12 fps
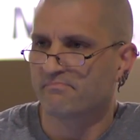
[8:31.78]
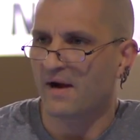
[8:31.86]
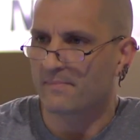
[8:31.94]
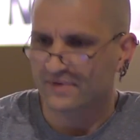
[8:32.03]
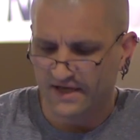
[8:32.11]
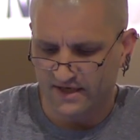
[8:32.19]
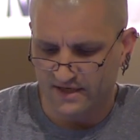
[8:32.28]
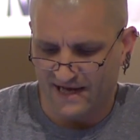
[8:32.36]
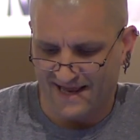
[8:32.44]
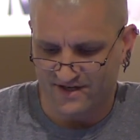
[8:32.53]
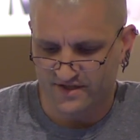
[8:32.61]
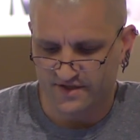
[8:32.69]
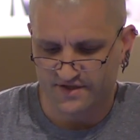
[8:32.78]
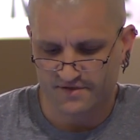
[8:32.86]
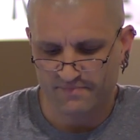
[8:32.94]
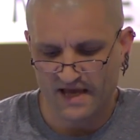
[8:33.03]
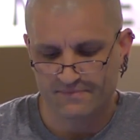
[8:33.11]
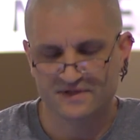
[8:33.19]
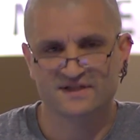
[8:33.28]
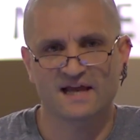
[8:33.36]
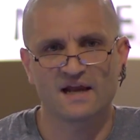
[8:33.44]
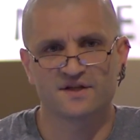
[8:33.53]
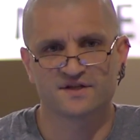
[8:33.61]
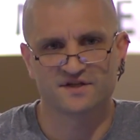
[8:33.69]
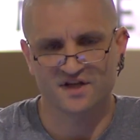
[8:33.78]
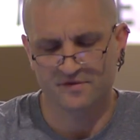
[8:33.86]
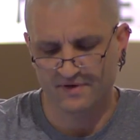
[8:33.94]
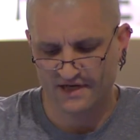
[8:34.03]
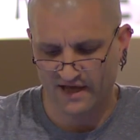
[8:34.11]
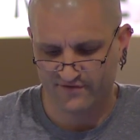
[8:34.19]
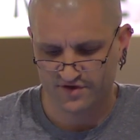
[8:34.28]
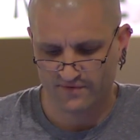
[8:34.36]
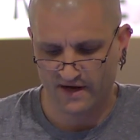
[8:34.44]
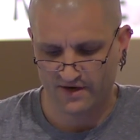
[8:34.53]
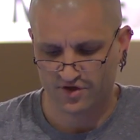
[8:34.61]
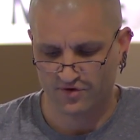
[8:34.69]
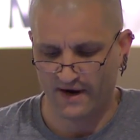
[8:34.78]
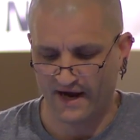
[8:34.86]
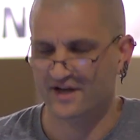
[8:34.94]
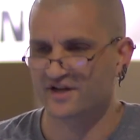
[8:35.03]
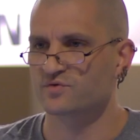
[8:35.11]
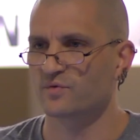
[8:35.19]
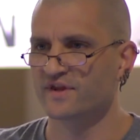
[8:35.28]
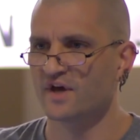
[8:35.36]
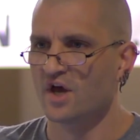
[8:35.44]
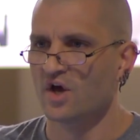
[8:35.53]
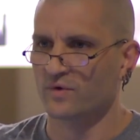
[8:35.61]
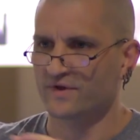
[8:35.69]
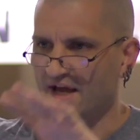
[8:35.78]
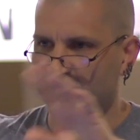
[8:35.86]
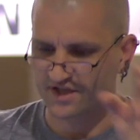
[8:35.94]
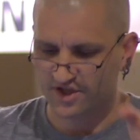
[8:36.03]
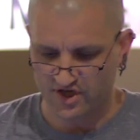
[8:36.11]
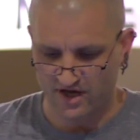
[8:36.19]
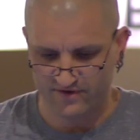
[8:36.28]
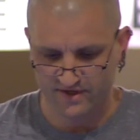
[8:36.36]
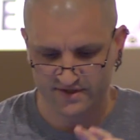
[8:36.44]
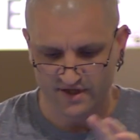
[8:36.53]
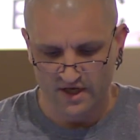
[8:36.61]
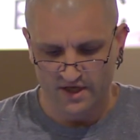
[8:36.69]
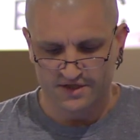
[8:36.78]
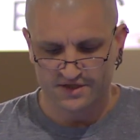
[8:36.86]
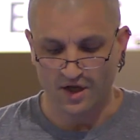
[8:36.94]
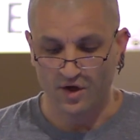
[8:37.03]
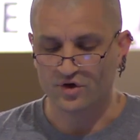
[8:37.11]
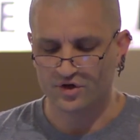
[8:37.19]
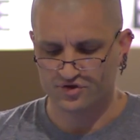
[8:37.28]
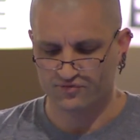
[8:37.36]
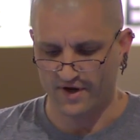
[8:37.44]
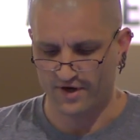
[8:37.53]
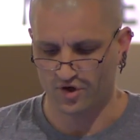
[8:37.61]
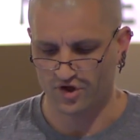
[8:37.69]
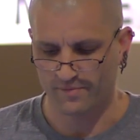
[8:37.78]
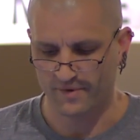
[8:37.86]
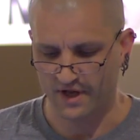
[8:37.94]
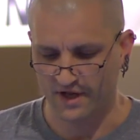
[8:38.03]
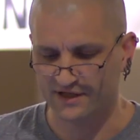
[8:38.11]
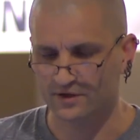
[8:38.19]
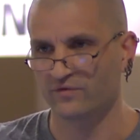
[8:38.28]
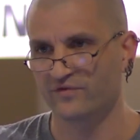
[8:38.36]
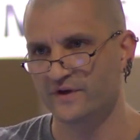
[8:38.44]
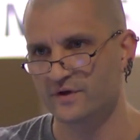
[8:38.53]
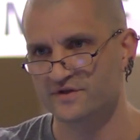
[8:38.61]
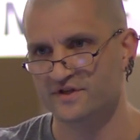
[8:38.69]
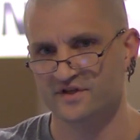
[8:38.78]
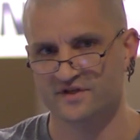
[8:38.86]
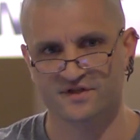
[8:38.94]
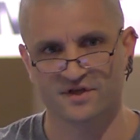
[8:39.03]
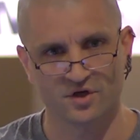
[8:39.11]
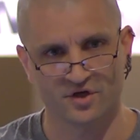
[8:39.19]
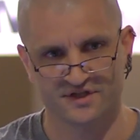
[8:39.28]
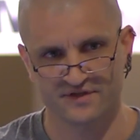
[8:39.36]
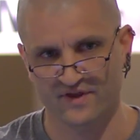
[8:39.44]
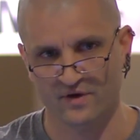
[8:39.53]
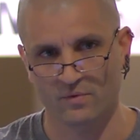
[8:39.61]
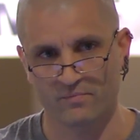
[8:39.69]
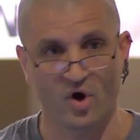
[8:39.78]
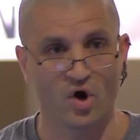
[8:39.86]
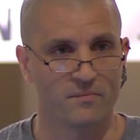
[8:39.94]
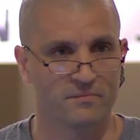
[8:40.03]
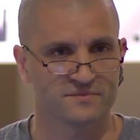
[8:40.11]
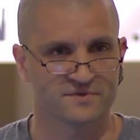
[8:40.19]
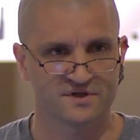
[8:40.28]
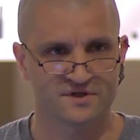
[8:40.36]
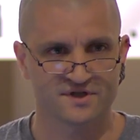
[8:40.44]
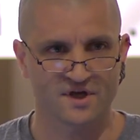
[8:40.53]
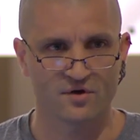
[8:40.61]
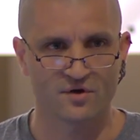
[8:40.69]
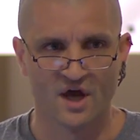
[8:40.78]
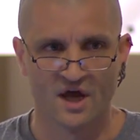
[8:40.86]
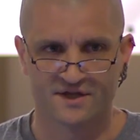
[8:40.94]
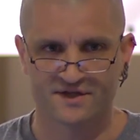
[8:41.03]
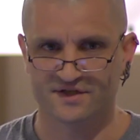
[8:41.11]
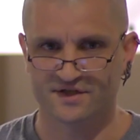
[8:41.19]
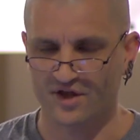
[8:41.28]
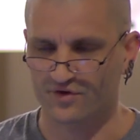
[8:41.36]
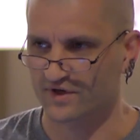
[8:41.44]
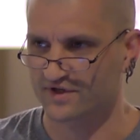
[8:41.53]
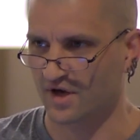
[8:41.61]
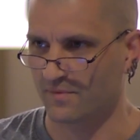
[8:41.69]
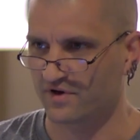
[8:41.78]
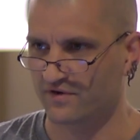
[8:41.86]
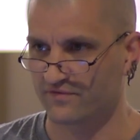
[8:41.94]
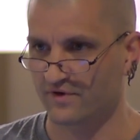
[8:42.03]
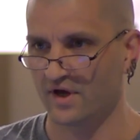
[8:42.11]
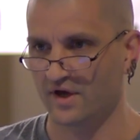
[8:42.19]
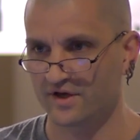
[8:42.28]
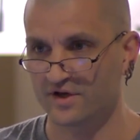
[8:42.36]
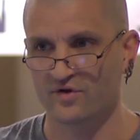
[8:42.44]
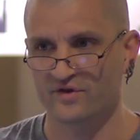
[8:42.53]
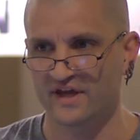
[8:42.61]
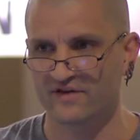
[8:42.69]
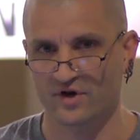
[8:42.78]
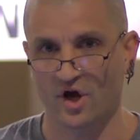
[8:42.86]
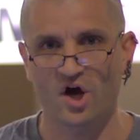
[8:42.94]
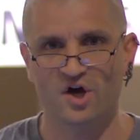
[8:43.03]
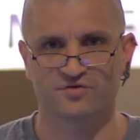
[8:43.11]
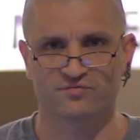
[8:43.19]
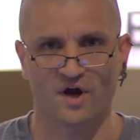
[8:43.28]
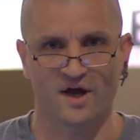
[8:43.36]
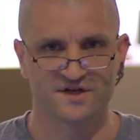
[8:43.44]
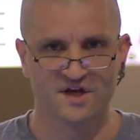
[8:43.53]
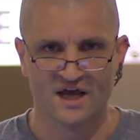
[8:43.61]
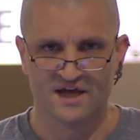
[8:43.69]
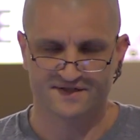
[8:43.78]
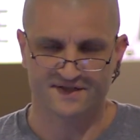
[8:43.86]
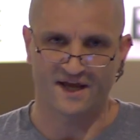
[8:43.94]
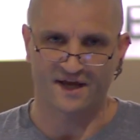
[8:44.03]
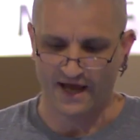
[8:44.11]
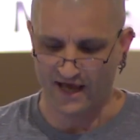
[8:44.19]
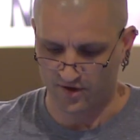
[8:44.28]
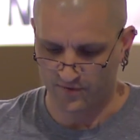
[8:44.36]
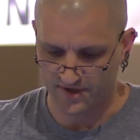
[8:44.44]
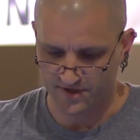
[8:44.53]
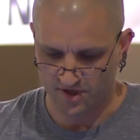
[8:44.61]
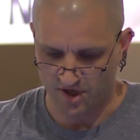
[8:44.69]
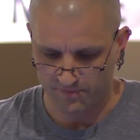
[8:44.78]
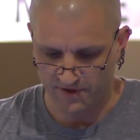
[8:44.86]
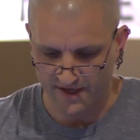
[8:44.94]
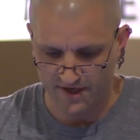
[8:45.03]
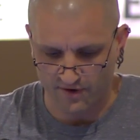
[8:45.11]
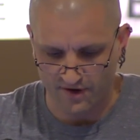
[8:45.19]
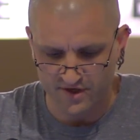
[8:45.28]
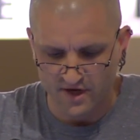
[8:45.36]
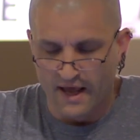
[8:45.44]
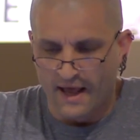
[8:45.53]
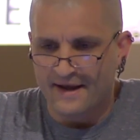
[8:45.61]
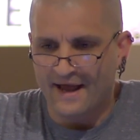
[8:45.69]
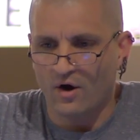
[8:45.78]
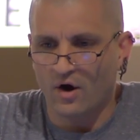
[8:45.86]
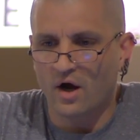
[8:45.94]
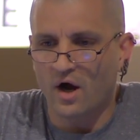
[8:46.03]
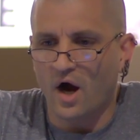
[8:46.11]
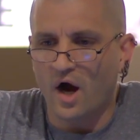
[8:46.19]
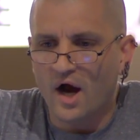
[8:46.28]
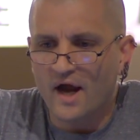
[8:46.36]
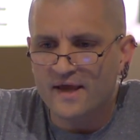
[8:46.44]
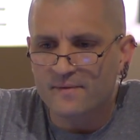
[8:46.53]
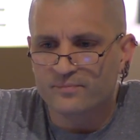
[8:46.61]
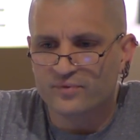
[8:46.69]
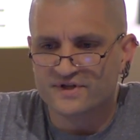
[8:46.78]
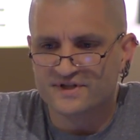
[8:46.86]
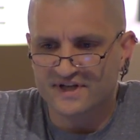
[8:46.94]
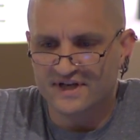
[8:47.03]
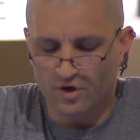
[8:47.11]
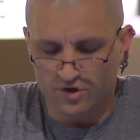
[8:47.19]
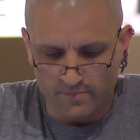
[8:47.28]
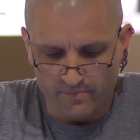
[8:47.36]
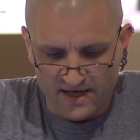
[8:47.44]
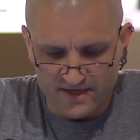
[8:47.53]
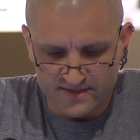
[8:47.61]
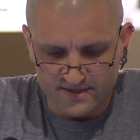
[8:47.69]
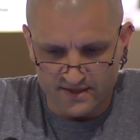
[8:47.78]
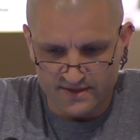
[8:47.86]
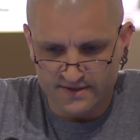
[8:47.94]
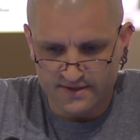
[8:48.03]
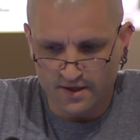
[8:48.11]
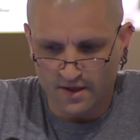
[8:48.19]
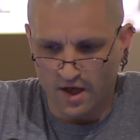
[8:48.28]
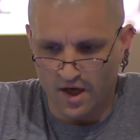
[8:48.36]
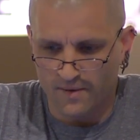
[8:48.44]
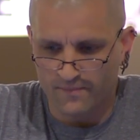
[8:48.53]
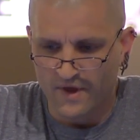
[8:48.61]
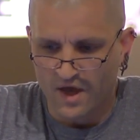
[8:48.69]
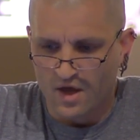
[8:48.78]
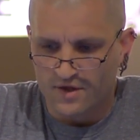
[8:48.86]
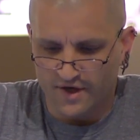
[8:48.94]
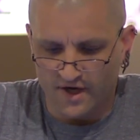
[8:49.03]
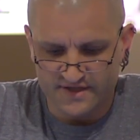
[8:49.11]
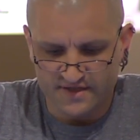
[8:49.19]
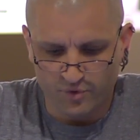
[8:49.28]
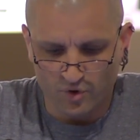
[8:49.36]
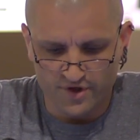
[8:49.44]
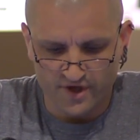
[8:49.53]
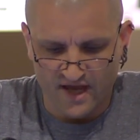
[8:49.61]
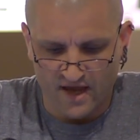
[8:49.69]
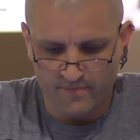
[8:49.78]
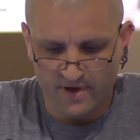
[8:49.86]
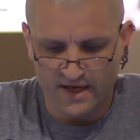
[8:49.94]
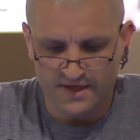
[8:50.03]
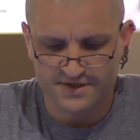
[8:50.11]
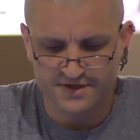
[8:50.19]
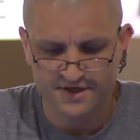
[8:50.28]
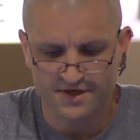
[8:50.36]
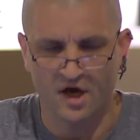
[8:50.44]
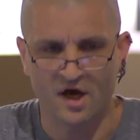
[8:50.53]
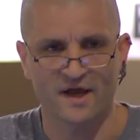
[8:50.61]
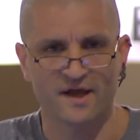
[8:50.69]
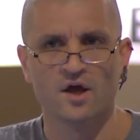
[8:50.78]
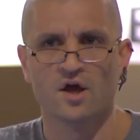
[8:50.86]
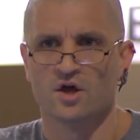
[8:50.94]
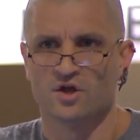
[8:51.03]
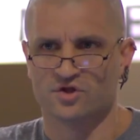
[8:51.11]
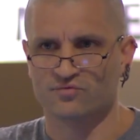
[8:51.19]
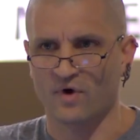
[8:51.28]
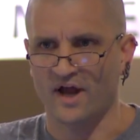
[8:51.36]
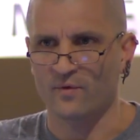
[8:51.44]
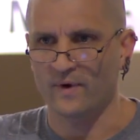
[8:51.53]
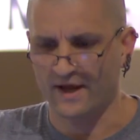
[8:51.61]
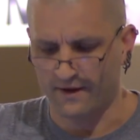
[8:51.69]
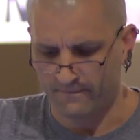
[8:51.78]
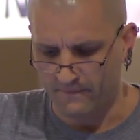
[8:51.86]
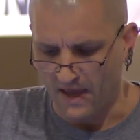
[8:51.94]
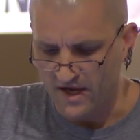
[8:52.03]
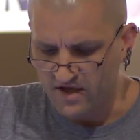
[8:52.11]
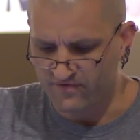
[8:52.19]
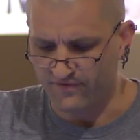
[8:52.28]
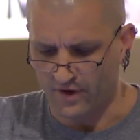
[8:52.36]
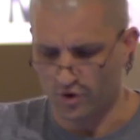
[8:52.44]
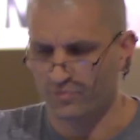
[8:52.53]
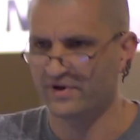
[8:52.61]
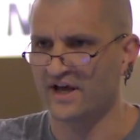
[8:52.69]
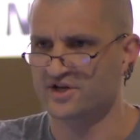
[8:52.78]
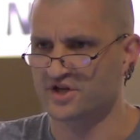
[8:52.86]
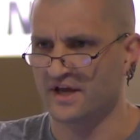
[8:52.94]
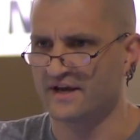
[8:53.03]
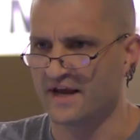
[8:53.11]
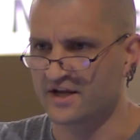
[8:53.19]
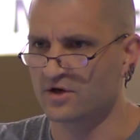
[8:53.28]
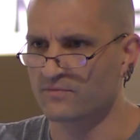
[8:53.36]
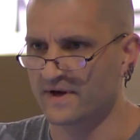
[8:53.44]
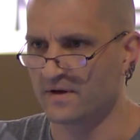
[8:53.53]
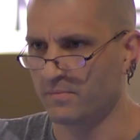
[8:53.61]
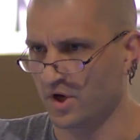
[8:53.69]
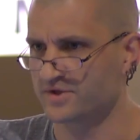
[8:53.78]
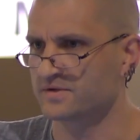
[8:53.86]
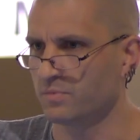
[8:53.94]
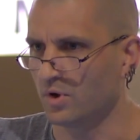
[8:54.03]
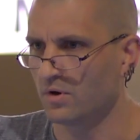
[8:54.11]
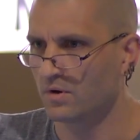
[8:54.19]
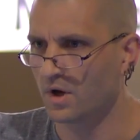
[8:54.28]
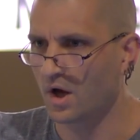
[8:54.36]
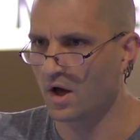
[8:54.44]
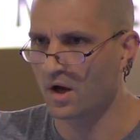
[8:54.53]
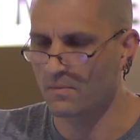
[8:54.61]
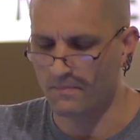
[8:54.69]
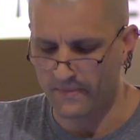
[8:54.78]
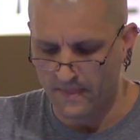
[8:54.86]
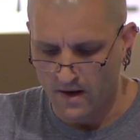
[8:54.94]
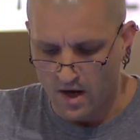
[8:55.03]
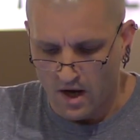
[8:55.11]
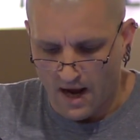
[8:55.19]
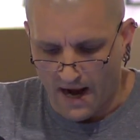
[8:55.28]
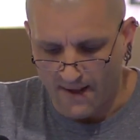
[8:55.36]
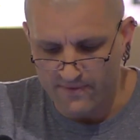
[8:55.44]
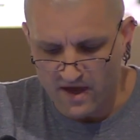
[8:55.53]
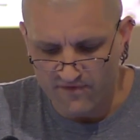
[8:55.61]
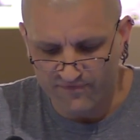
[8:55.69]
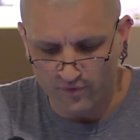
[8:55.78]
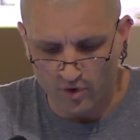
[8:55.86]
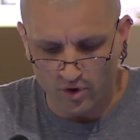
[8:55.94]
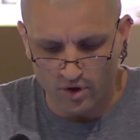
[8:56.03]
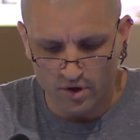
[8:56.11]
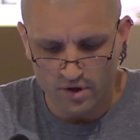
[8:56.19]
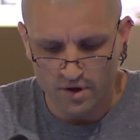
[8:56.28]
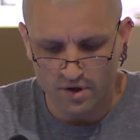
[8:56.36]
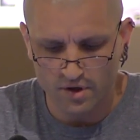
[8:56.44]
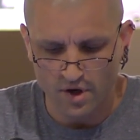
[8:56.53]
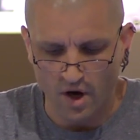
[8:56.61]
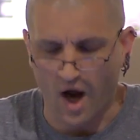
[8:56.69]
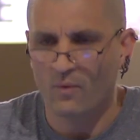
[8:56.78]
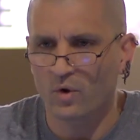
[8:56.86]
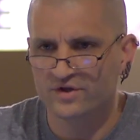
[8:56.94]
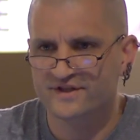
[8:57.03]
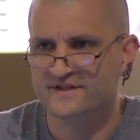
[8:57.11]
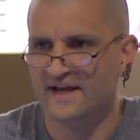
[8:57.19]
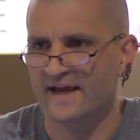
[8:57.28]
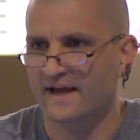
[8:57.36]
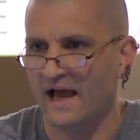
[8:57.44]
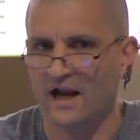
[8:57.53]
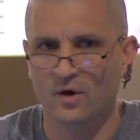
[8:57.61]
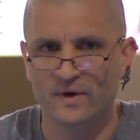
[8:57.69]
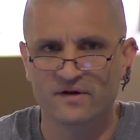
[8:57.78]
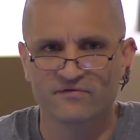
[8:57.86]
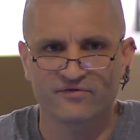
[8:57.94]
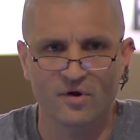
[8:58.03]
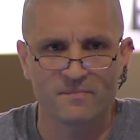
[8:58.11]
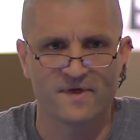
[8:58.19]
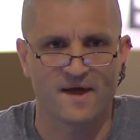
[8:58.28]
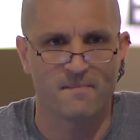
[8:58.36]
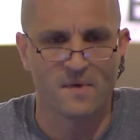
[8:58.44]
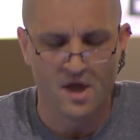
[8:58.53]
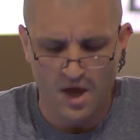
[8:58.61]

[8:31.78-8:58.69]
pumpkin lanterns and paper skeletons had been left around Caracas with anti-Chavez slogans written on them and little fuses to look as if they were bombs. So this is another example of the even harder right saying Halloween is our playground. Now, I proceed on the basis that I support a campaign to deny the right wing any fun or pleasure in any arena possible. And therefore, I want to take Halloween from them.